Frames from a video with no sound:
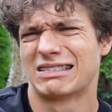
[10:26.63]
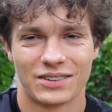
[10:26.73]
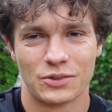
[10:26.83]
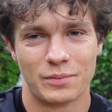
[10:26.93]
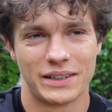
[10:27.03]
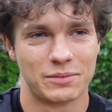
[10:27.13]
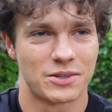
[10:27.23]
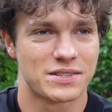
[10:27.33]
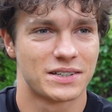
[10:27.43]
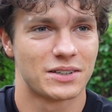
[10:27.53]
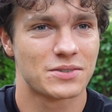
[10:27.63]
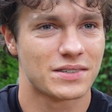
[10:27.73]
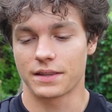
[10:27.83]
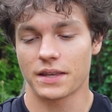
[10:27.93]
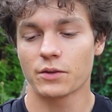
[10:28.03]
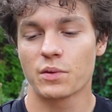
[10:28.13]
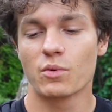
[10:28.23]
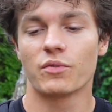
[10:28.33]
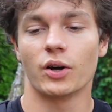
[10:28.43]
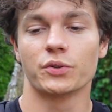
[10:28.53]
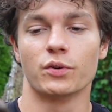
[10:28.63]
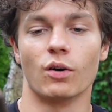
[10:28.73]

Too many mosquitoes. Then we move on to